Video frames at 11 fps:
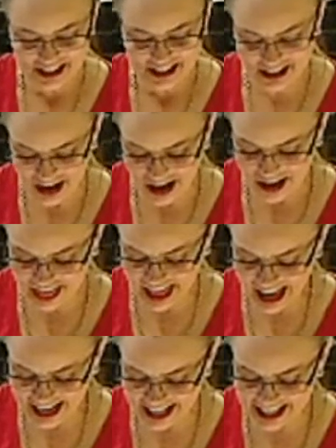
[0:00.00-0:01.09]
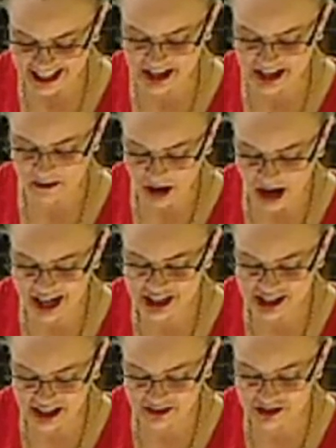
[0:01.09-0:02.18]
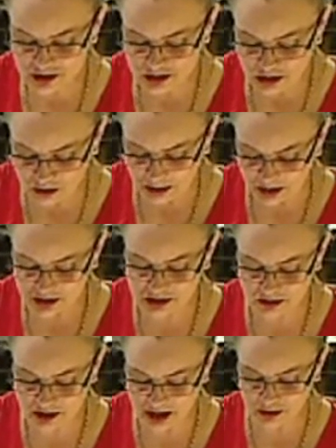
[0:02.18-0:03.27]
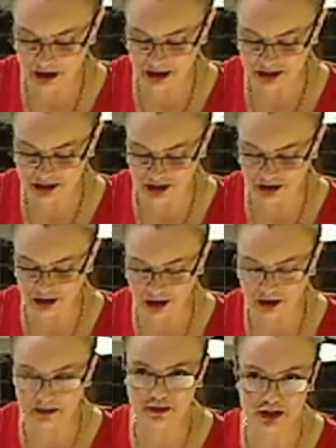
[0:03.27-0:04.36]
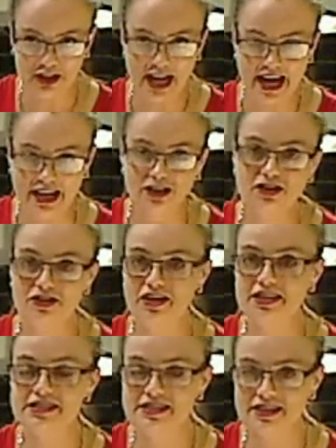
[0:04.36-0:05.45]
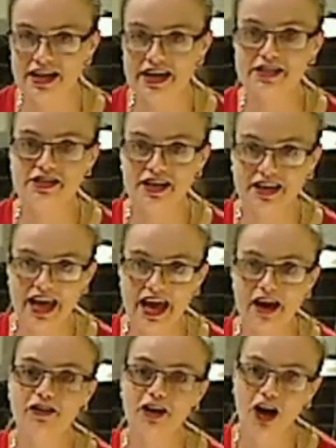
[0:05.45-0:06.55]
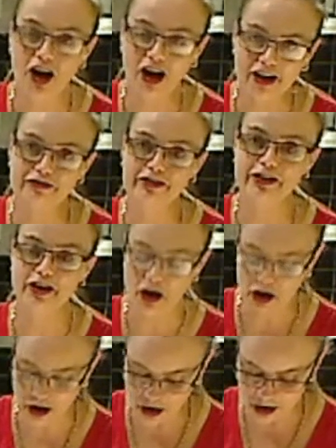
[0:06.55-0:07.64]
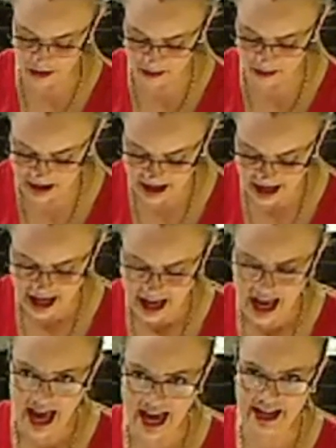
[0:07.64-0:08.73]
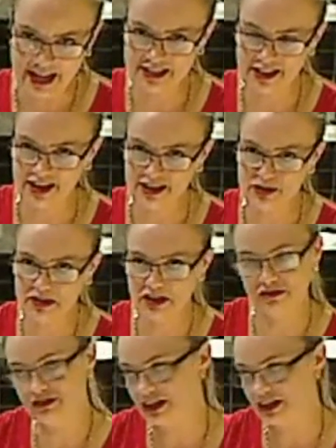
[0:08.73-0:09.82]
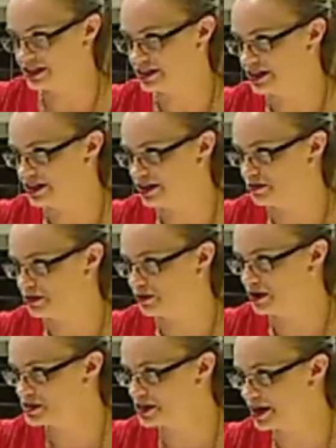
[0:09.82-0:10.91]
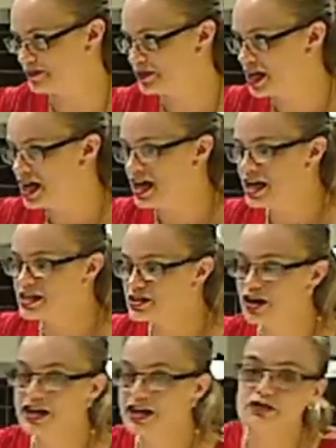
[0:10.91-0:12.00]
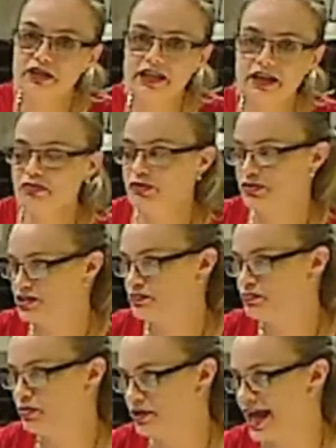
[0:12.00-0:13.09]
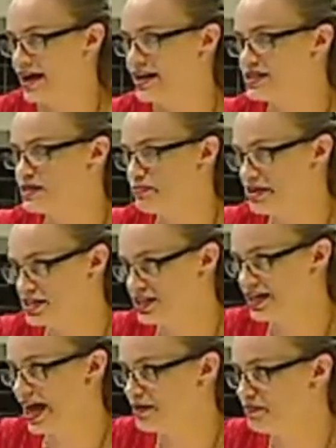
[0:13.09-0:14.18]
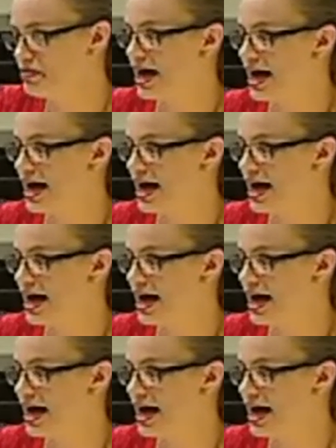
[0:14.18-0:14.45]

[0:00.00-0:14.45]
so that is mychefstoolbox.com.au/Karen-Hope, and that's where you'll find my website. So it's really important to point out, especially at a